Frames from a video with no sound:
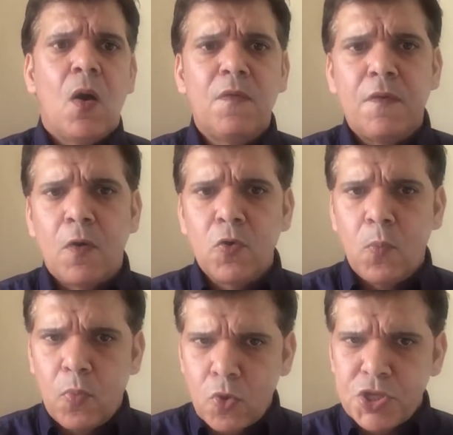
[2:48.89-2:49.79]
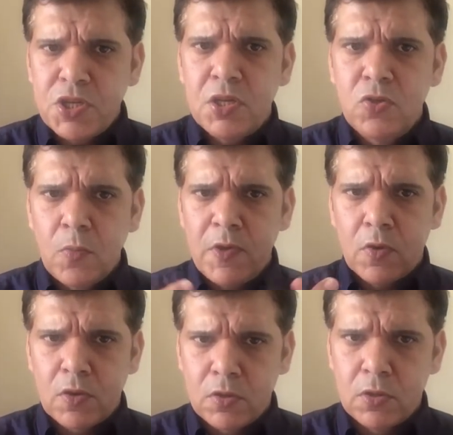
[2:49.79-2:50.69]
for combustion to be
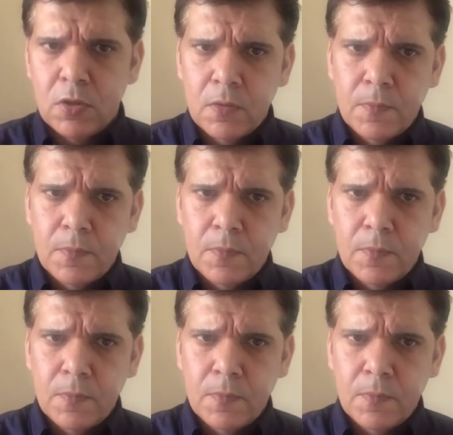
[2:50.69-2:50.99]
occur.